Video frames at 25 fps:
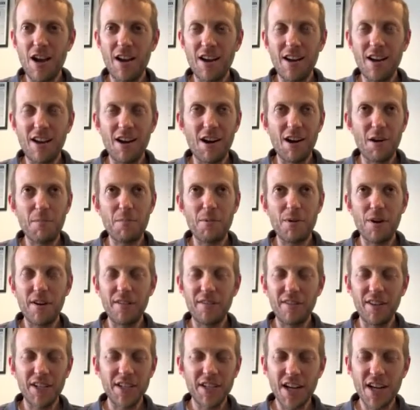Our
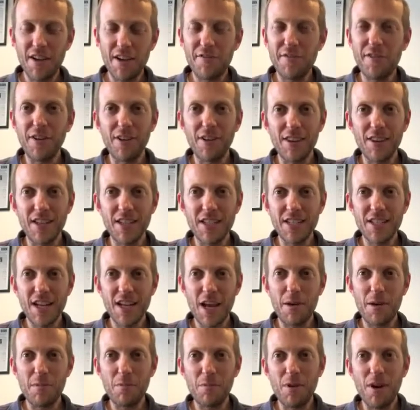privilege. I feel the
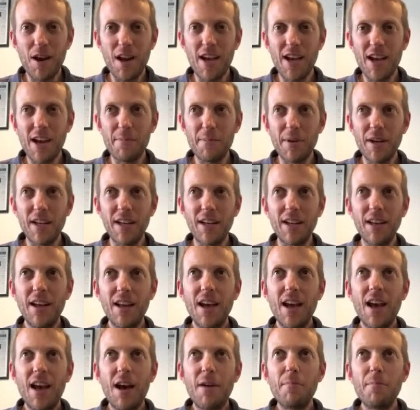same way.
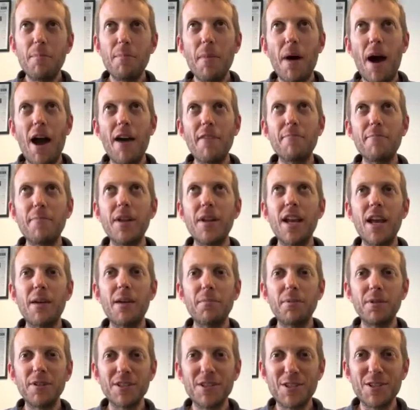I've been
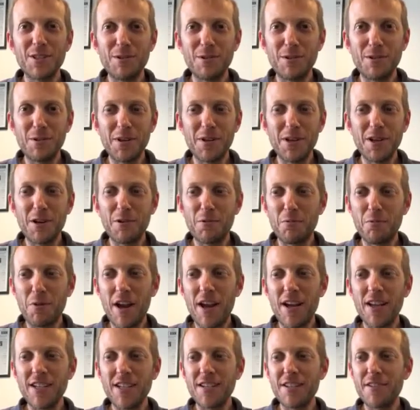able to,
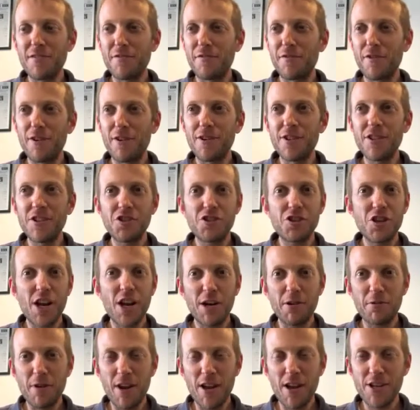raise the first
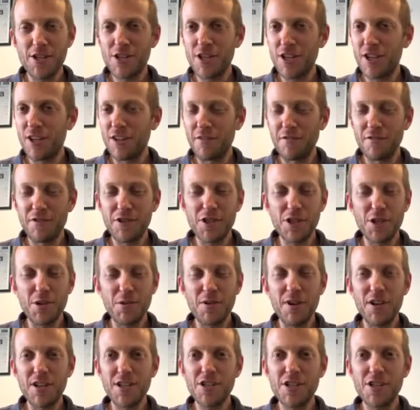generation of
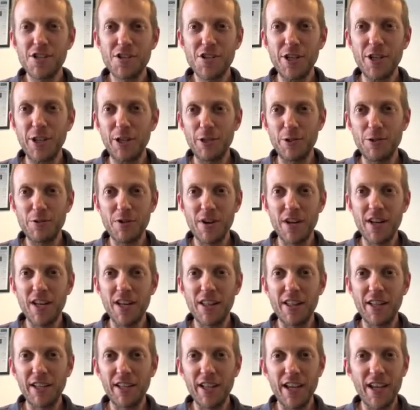Jewish children in
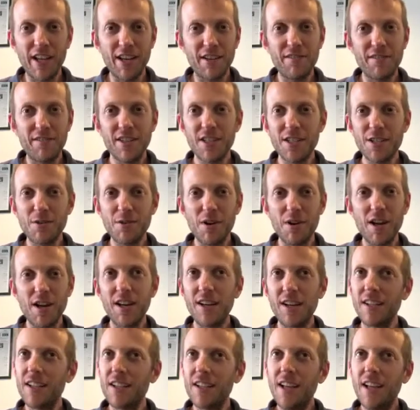the land of Israel,